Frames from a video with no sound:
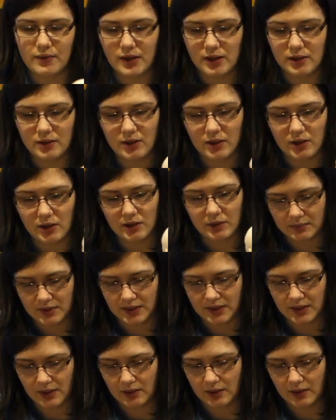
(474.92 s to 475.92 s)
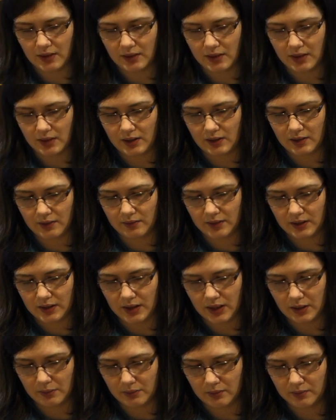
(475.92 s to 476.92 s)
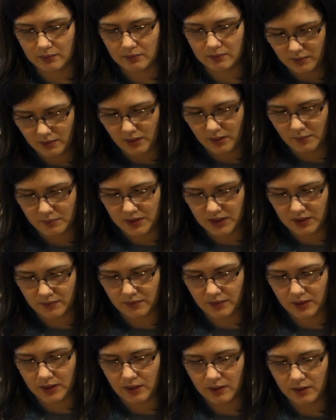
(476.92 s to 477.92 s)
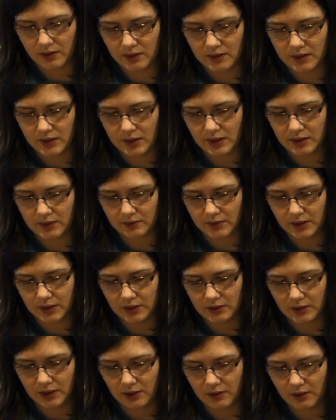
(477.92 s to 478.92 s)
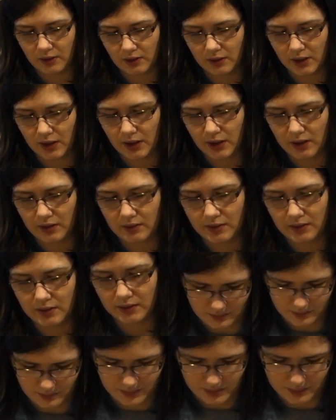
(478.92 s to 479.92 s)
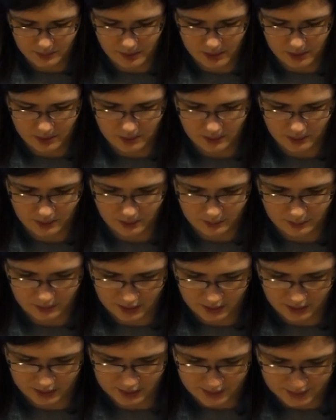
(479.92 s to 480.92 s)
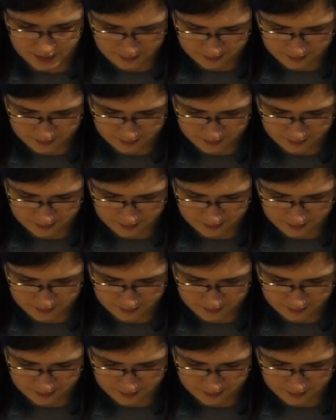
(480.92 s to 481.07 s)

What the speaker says: I can get her to sit at the end of the table. I'm definitely going to need to restring her and suede her though, because